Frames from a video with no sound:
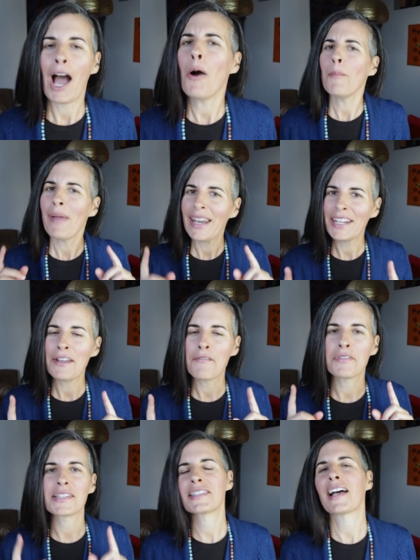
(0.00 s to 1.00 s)
How many
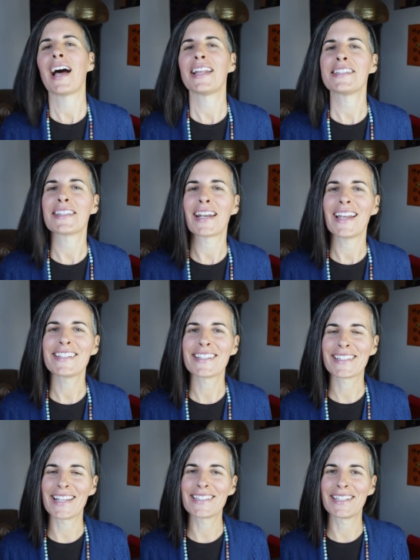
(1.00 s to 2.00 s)
of the signs that I
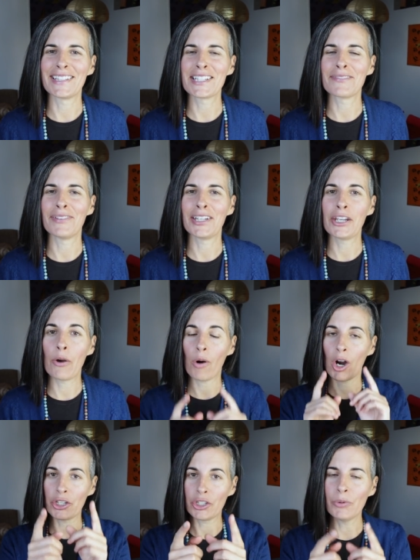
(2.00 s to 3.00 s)
discussed in this
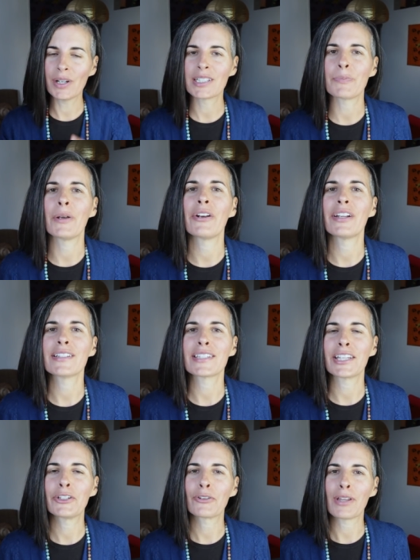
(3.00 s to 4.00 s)
video are you
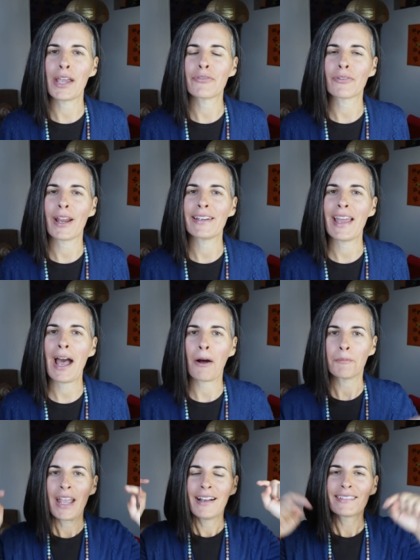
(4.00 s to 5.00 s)
experiencing in your life right
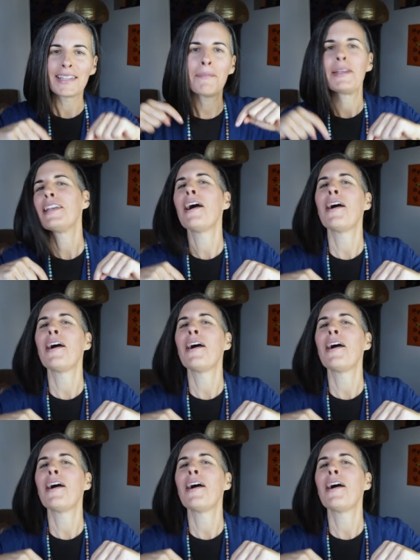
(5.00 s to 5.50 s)
now? Let me